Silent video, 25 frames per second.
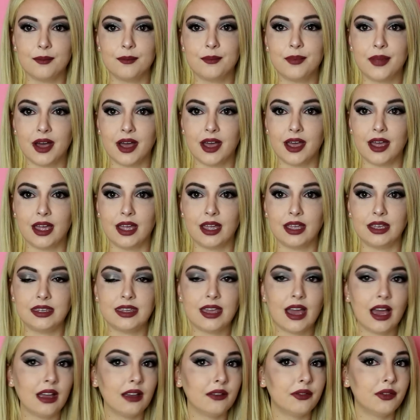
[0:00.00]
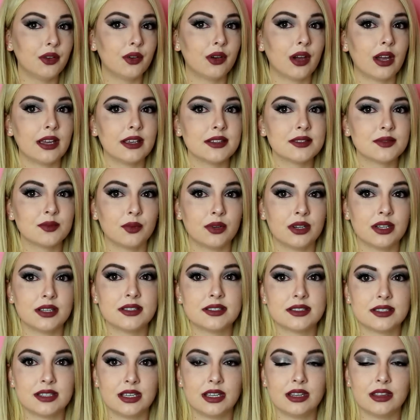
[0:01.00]
But yeah, if you guys want to
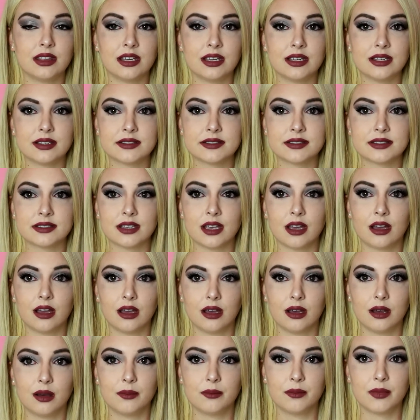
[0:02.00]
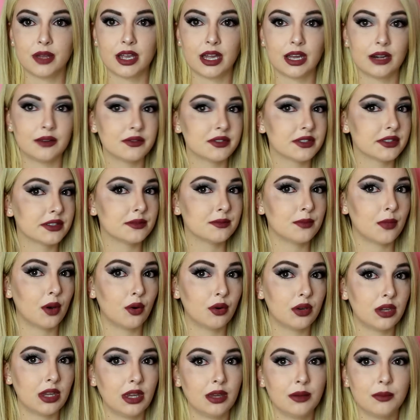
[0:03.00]
see this kind of
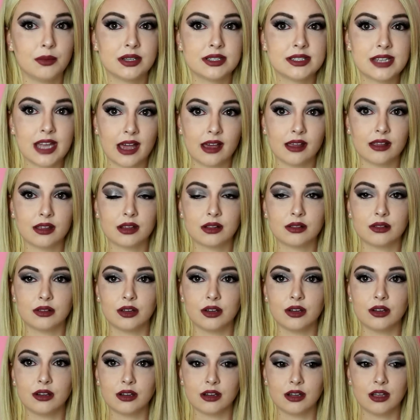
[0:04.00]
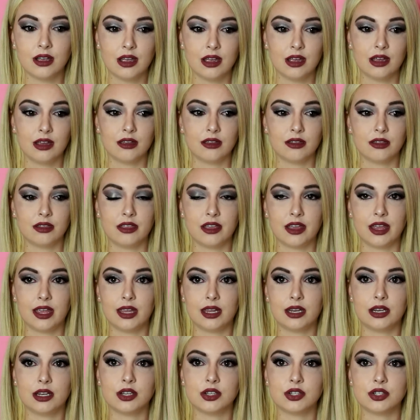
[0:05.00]
smoky metallic look,
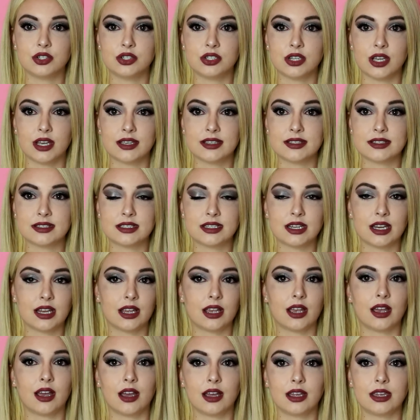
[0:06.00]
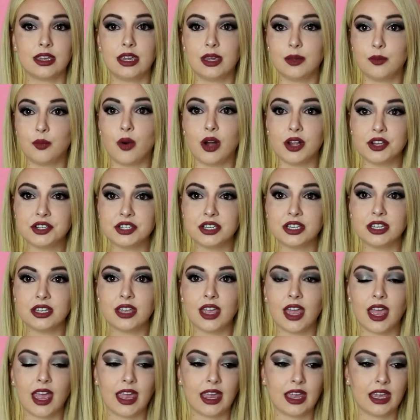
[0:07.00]
then just keep watching.
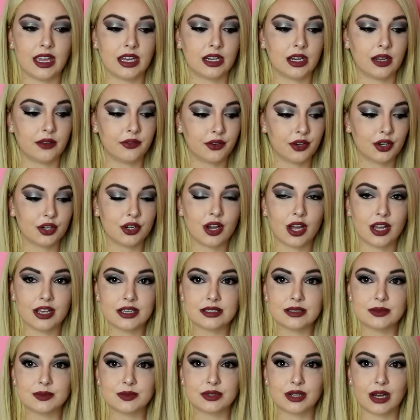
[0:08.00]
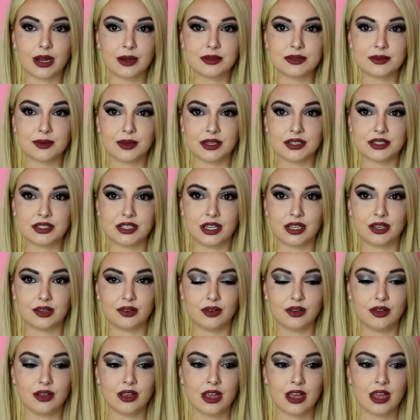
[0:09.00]
And if you're not subscribed to my
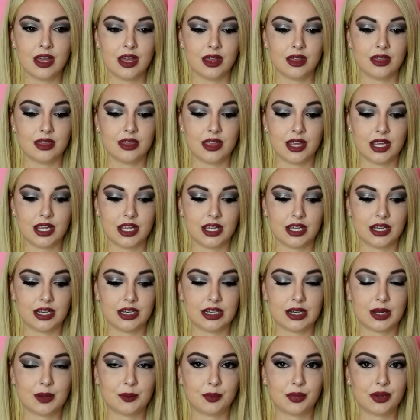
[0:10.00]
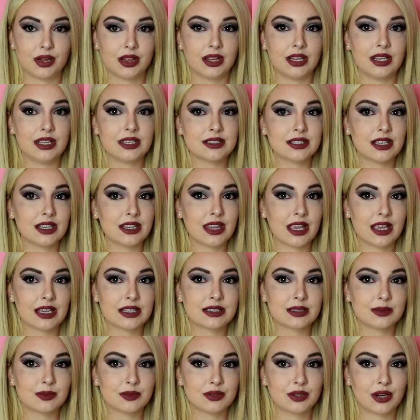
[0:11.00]
channel, then please hit that
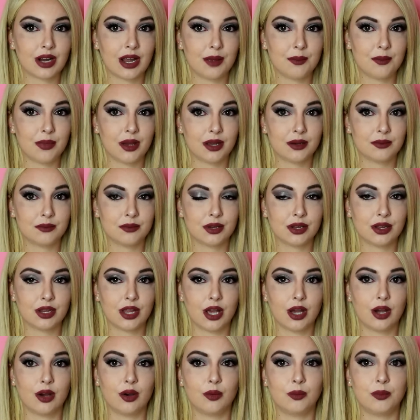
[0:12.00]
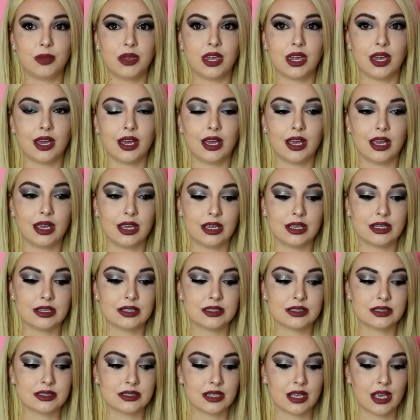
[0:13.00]
subscribe button below,
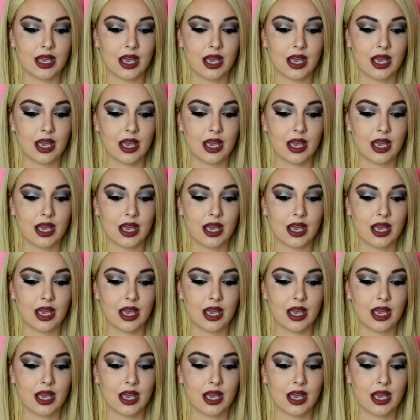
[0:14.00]
because